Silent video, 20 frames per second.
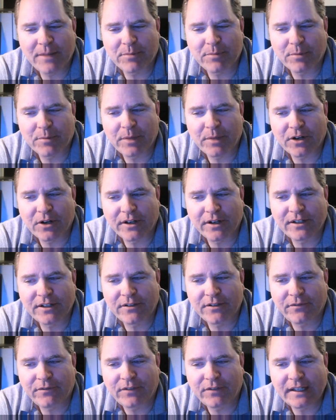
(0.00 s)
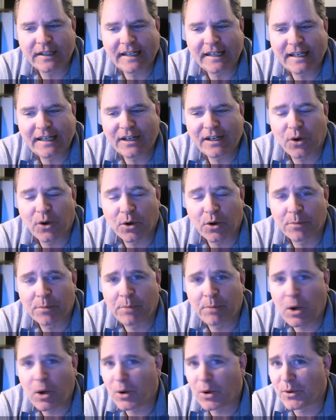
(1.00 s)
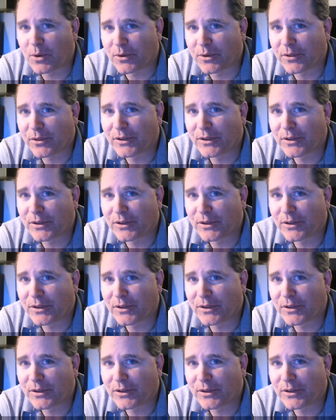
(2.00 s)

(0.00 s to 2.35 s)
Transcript: preparing to flee or both?